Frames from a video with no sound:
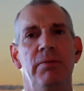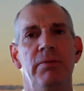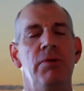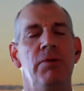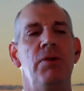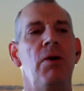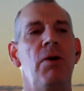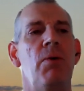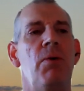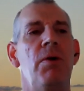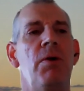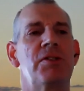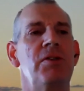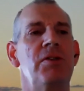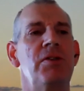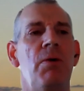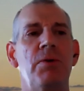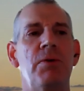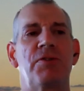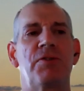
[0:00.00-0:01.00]
No,
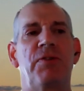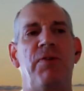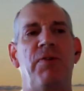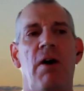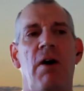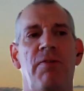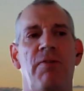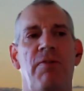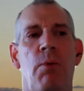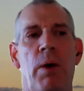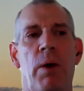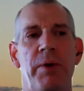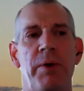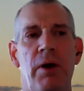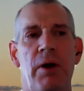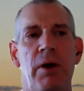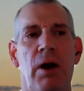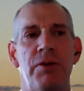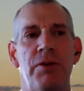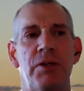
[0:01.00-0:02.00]
it's no one's fault for where
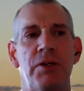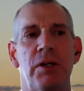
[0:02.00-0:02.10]
we are.